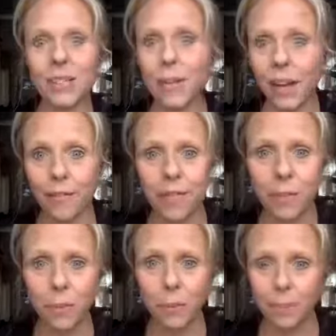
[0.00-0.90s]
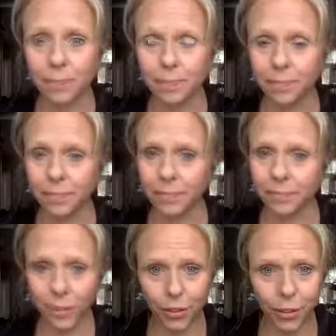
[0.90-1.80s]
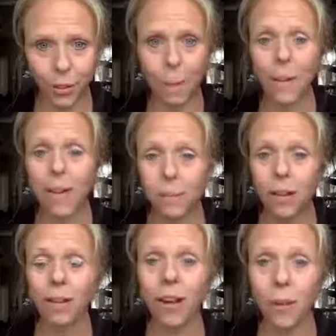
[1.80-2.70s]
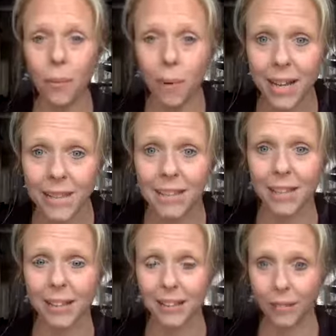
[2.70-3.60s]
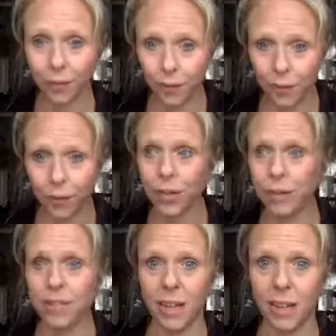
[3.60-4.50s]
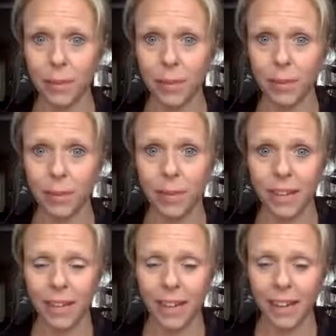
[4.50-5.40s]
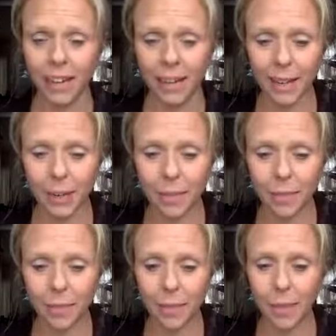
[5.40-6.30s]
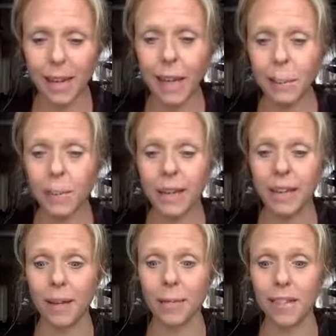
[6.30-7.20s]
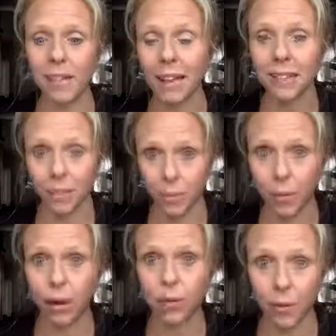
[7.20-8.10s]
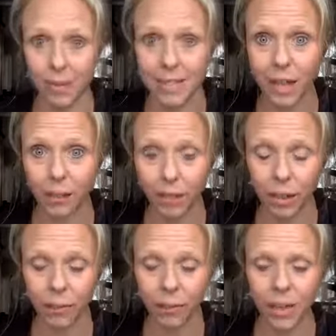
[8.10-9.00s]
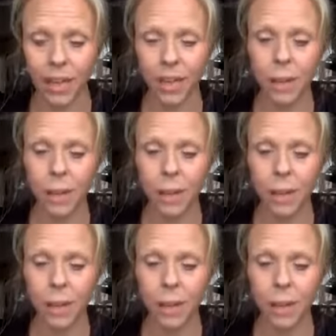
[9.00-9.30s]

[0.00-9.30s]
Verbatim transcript: so get visible. You know, people are waiting for you to help them. Um, and by helping them, yes, you are growing self love,